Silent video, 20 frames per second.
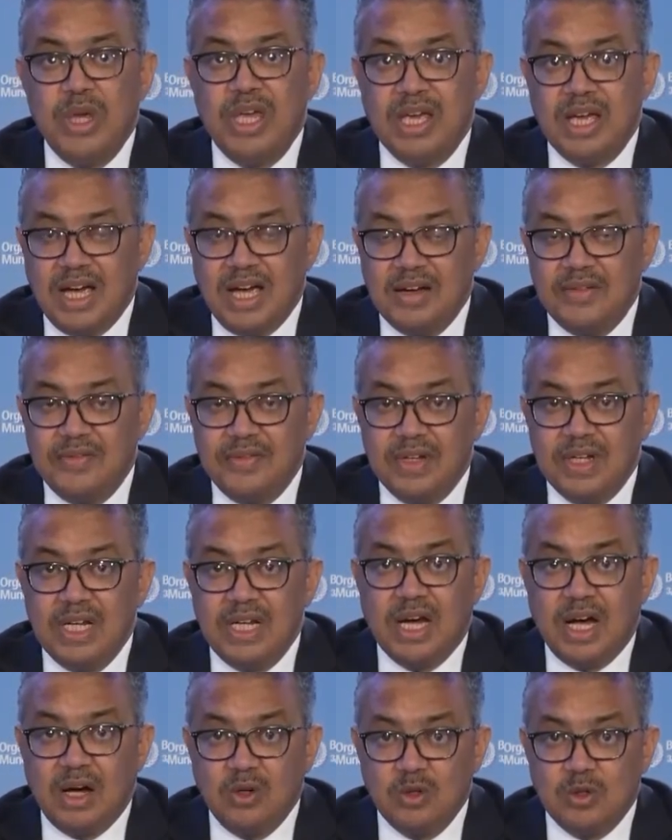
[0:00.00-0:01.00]
We have
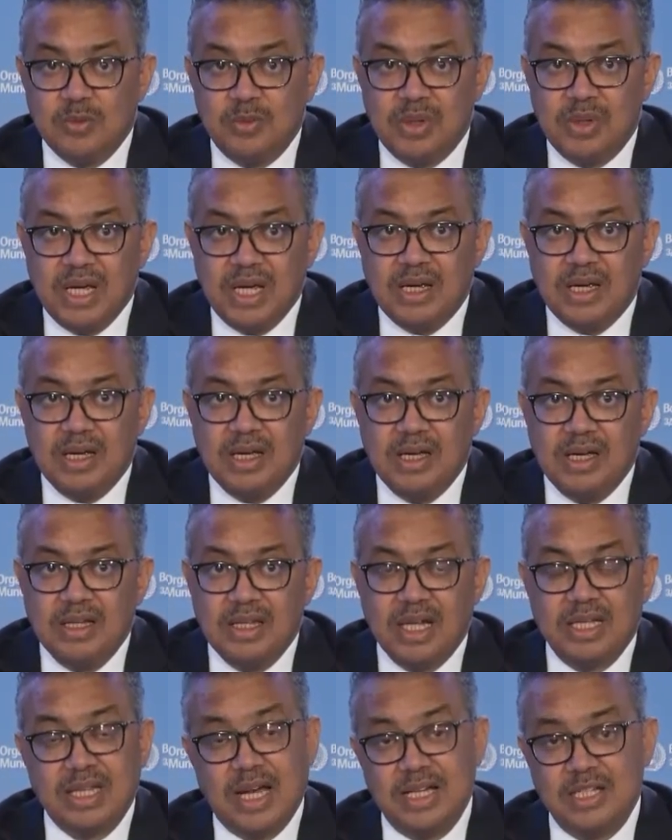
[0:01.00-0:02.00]
an outbreak
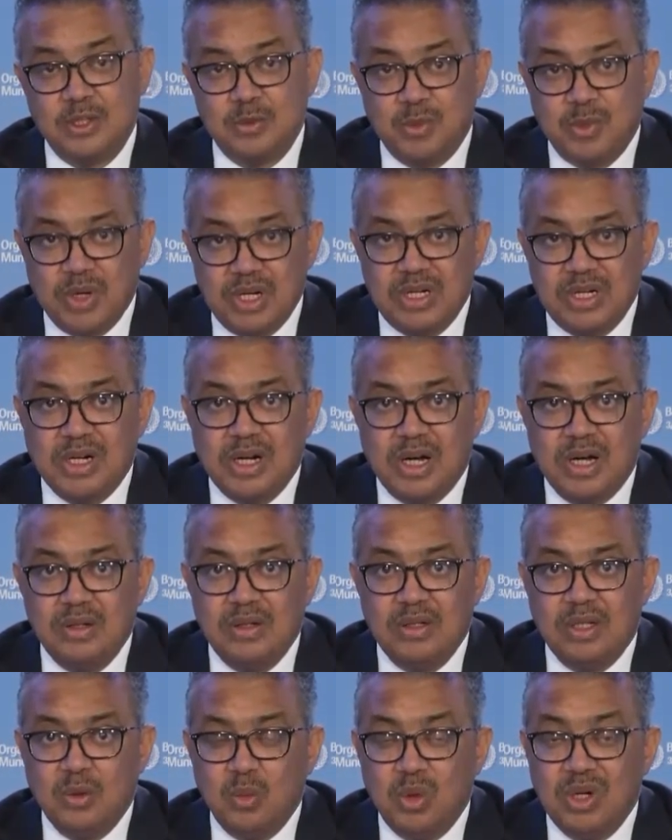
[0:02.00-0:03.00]
that has spread
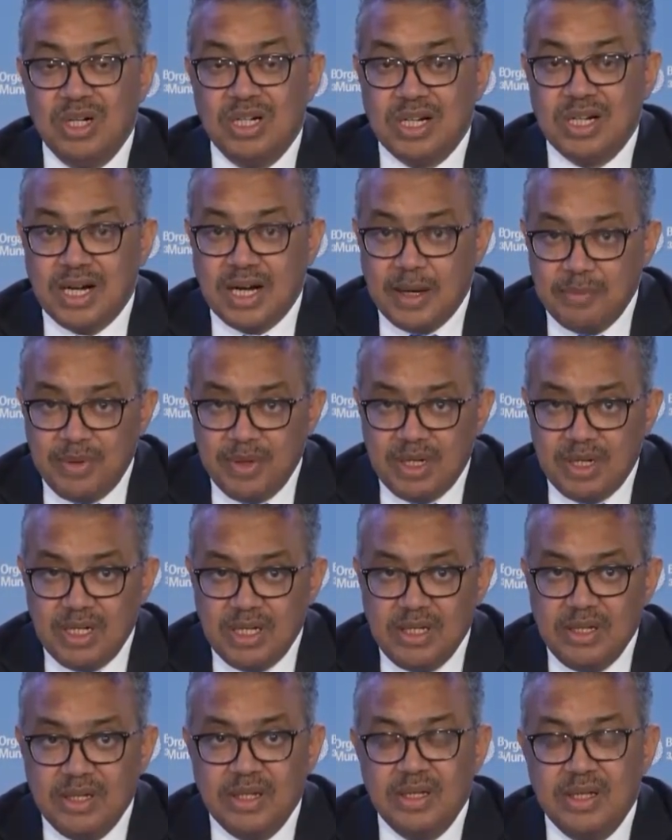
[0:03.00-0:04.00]
around the world
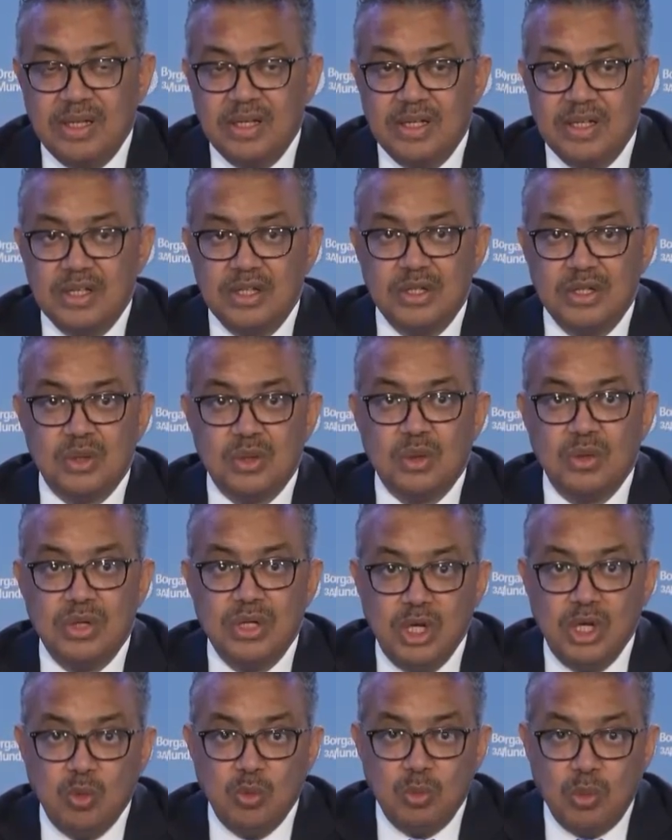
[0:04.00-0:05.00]
rapidly
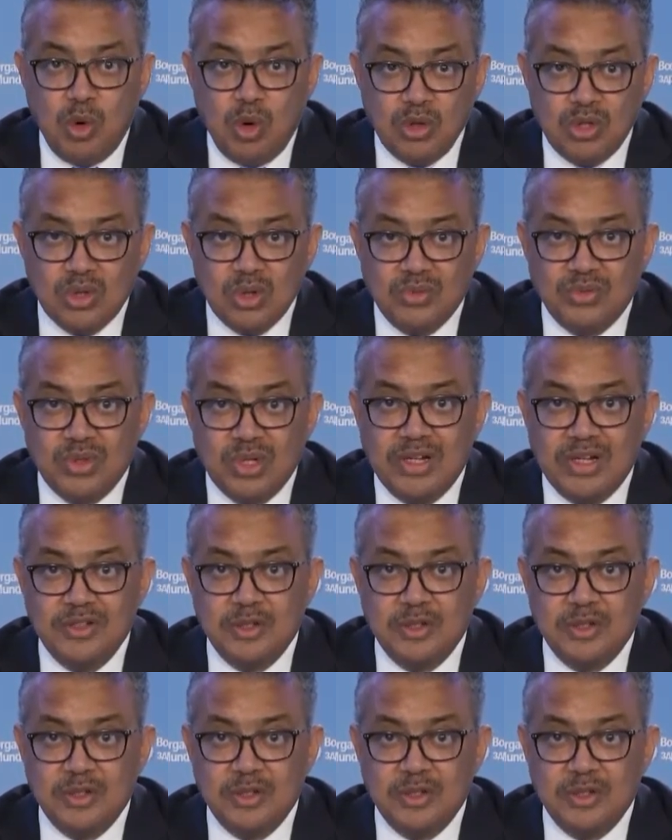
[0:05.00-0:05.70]
through new modes of